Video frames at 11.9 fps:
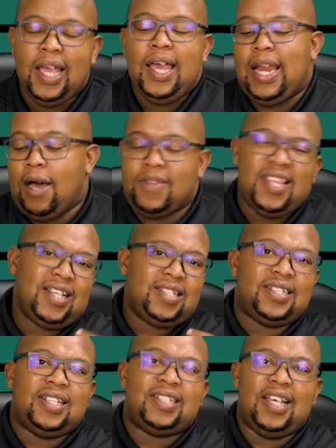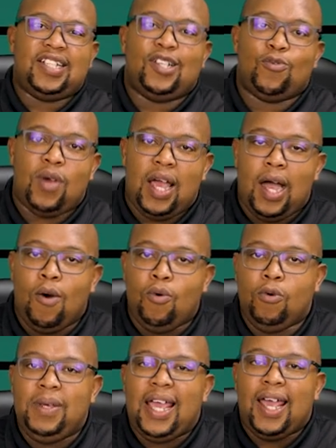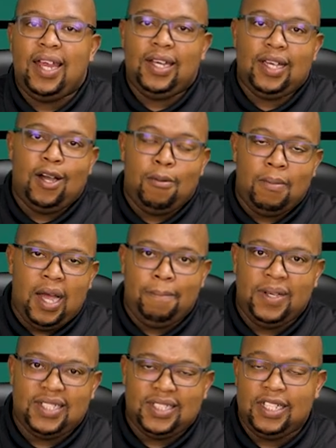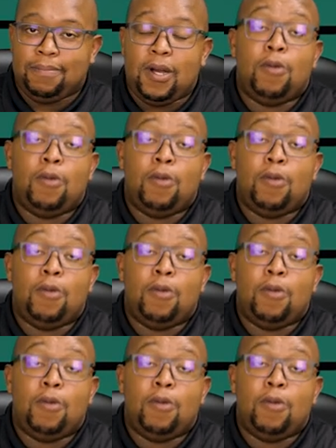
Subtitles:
Now, this is the section where I will be handing out my bet slip.